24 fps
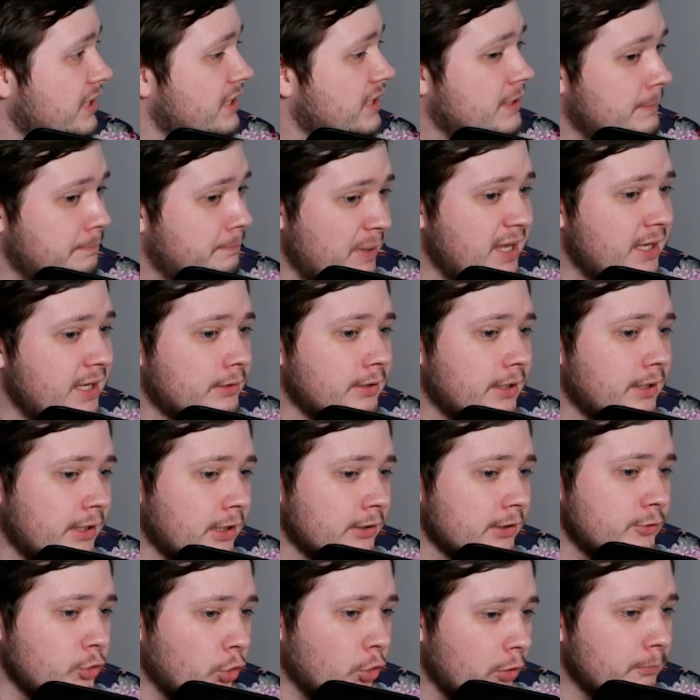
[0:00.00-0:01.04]
speak like a
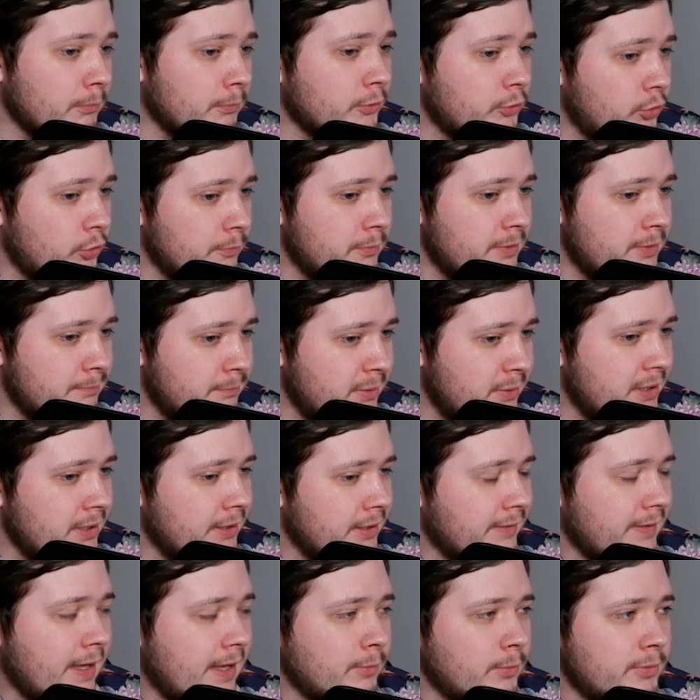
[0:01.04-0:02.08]
normal human
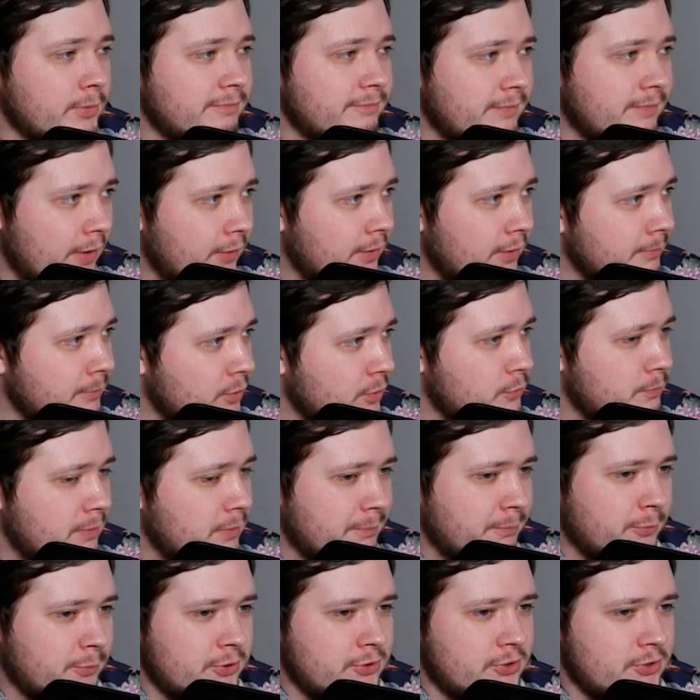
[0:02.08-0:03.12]
being. That would very much be
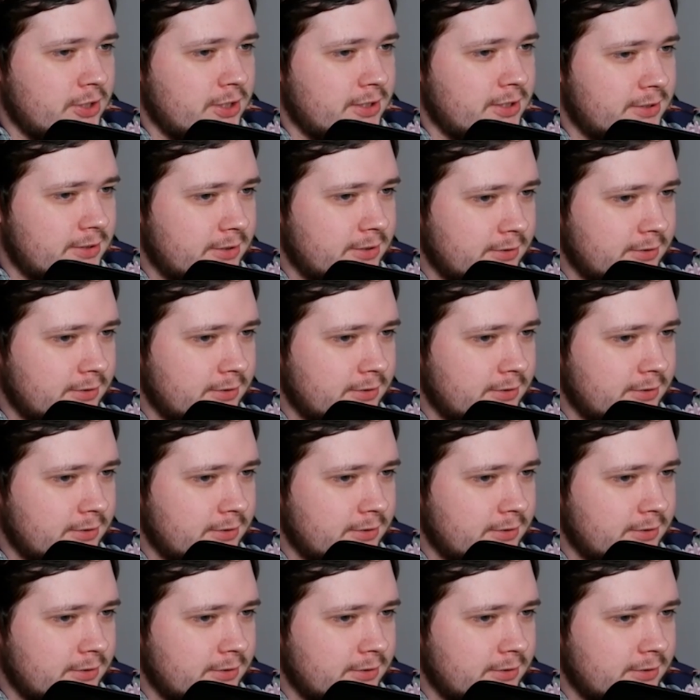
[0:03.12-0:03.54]
appreciated.